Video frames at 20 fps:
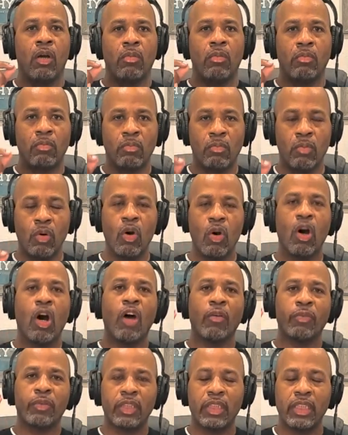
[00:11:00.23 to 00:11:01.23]
more
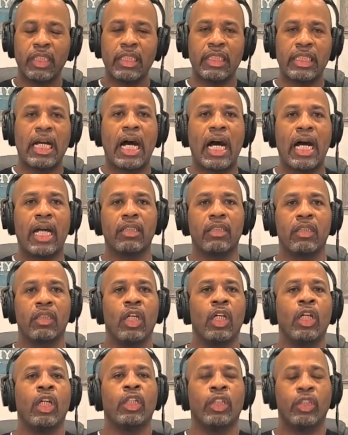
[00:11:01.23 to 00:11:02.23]
often than not,
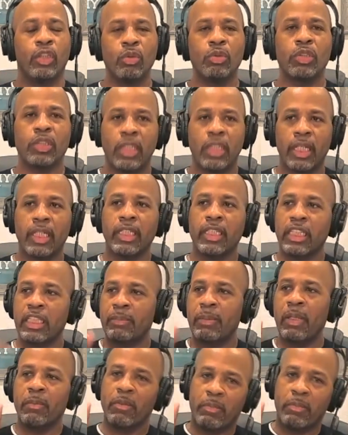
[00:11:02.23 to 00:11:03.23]
you've seen these
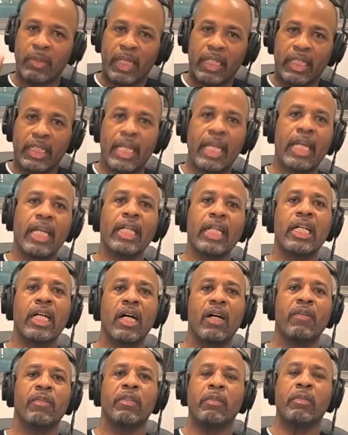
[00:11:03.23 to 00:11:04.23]
people being
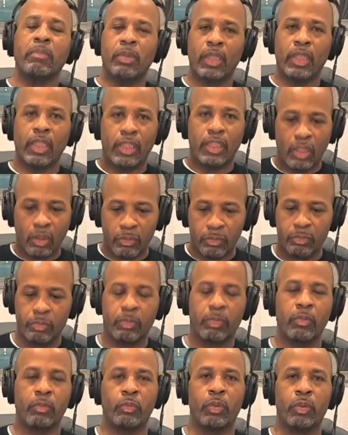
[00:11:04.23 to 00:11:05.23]
handcuffed, put in
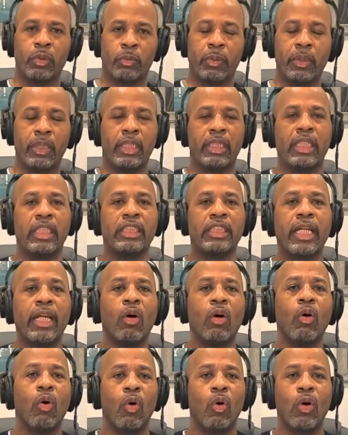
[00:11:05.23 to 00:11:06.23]
the
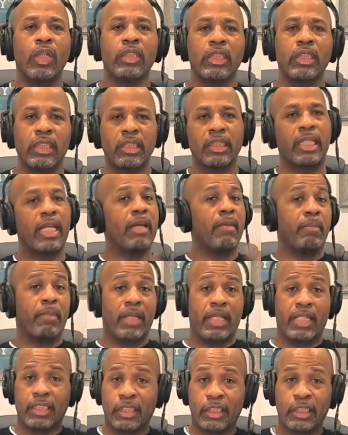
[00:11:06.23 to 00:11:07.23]
jail oranges, and
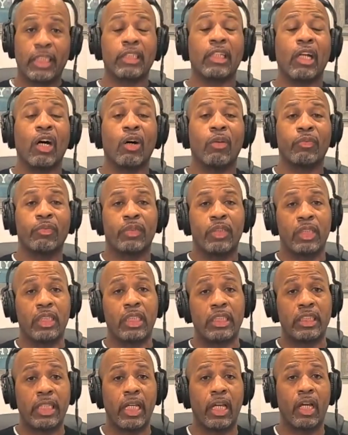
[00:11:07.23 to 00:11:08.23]
being sent off to
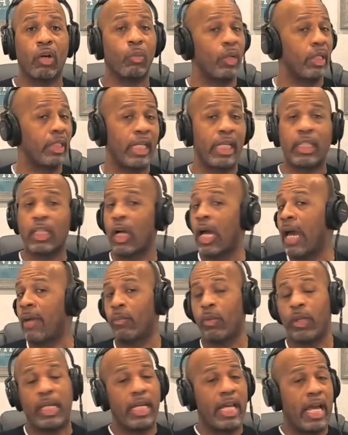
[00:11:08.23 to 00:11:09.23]
the jail where they
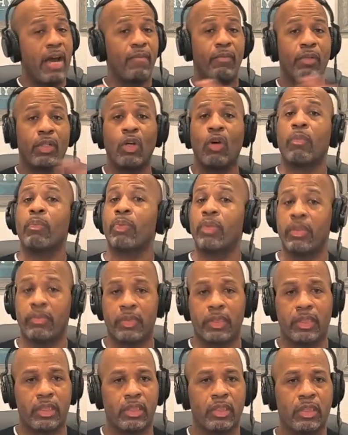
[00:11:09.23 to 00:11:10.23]
have no
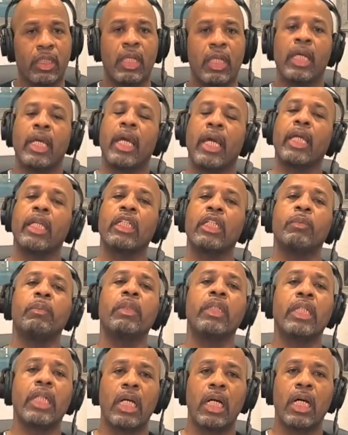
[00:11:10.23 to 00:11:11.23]
privileges. And it's
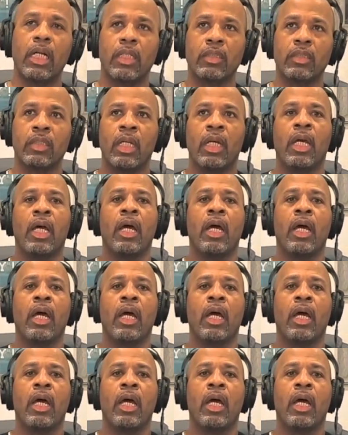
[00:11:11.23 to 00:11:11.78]
because